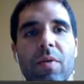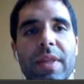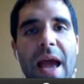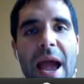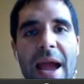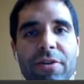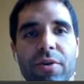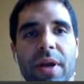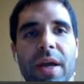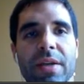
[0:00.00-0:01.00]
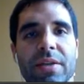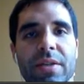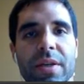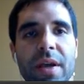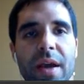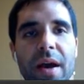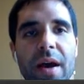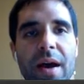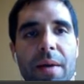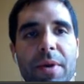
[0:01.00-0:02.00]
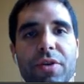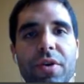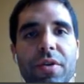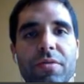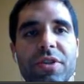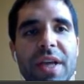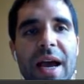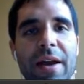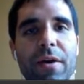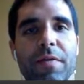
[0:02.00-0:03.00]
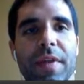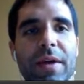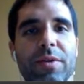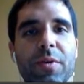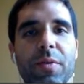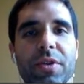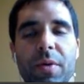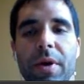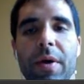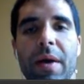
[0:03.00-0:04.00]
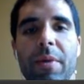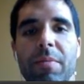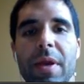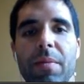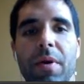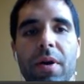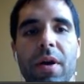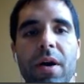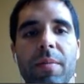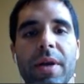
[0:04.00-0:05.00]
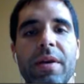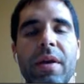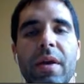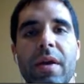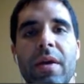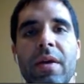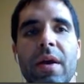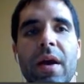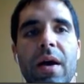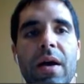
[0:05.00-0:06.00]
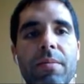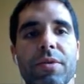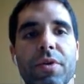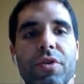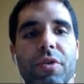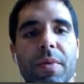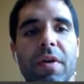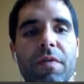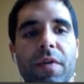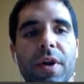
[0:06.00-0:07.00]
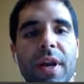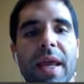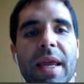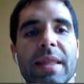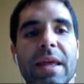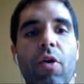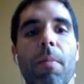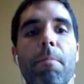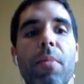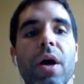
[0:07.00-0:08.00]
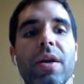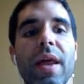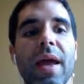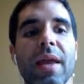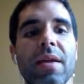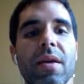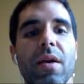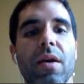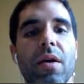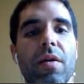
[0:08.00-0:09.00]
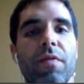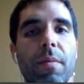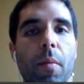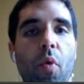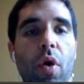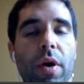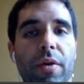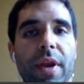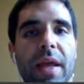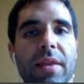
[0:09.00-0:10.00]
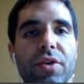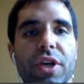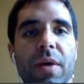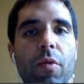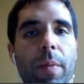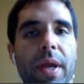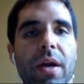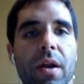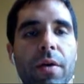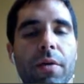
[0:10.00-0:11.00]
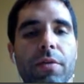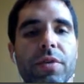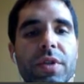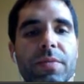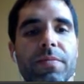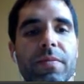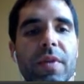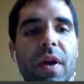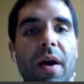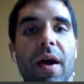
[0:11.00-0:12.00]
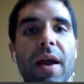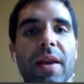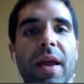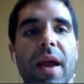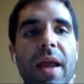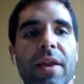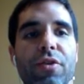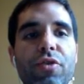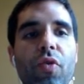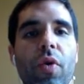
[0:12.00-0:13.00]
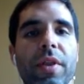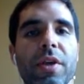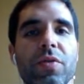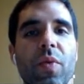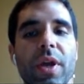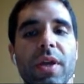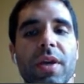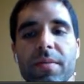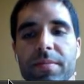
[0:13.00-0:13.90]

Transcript: with the address. Be sure you sign up for that so we'll know how many people are coming. So it should be a fun day. And then on Monday, for Memorial Day, the gym will be closed. All right, enjoy this week.